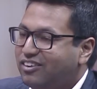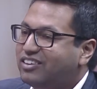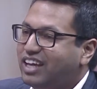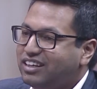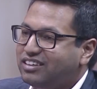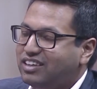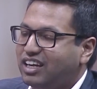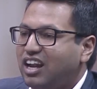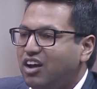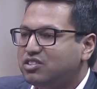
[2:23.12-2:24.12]
You know, that
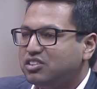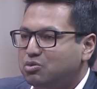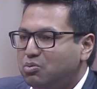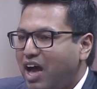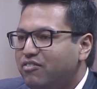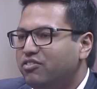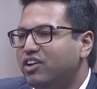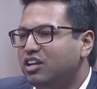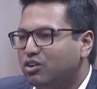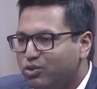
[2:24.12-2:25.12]
allows us to have a
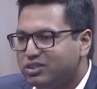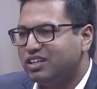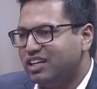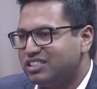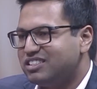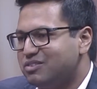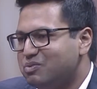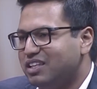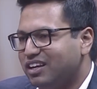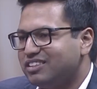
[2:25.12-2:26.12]
very close relationship
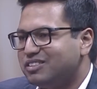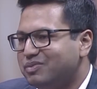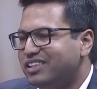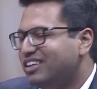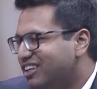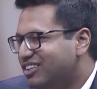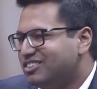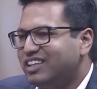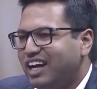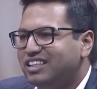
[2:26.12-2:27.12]
with the customer.
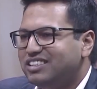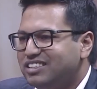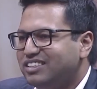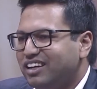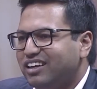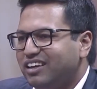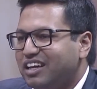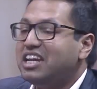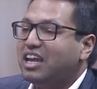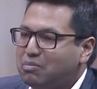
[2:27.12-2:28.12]
So that has
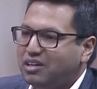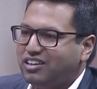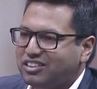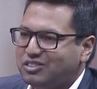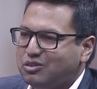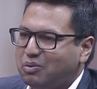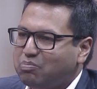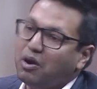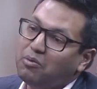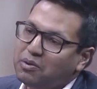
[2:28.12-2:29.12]
enabled us to
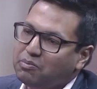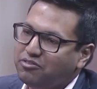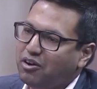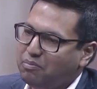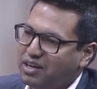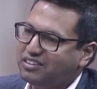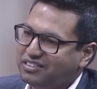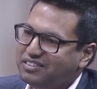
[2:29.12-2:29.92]
probably perform better.